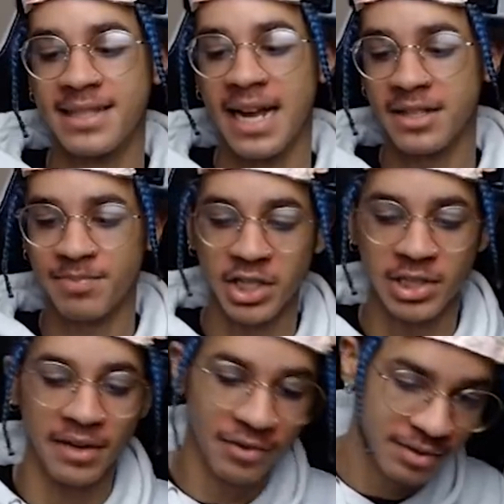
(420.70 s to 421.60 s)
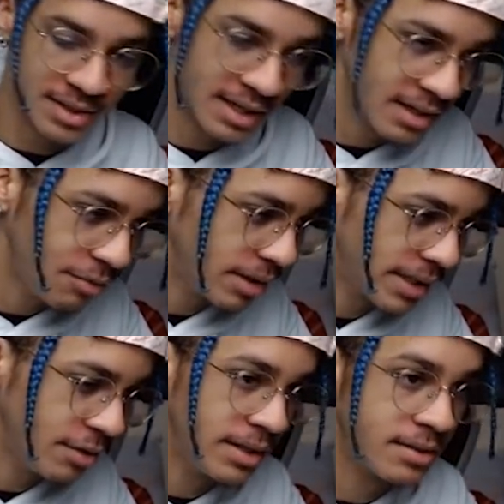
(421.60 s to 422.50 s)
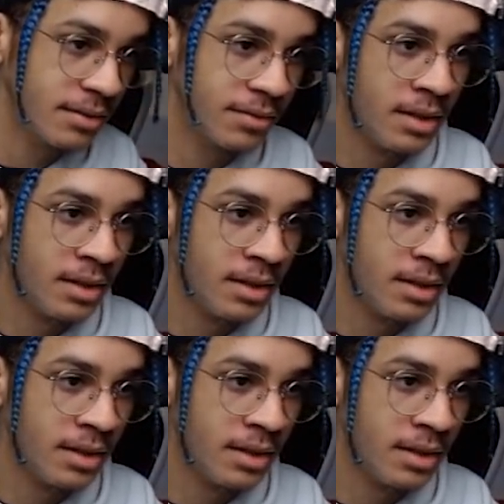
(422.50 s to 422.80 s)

That smash like for this, I want to myself.